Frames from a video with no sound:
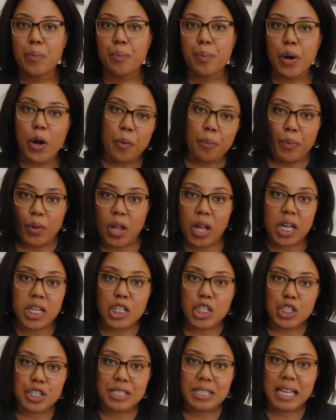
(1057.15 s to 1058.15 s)
purple
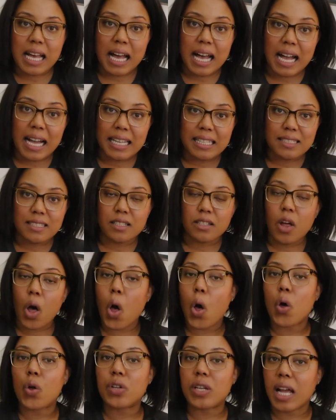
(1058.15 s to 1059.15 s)
undersides and the
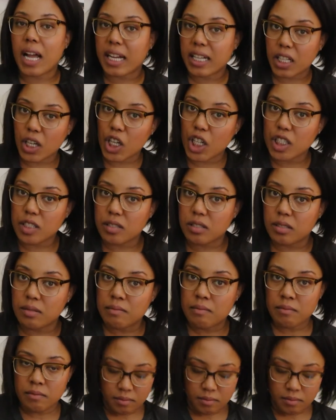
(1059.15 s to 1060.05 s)
whole nine yards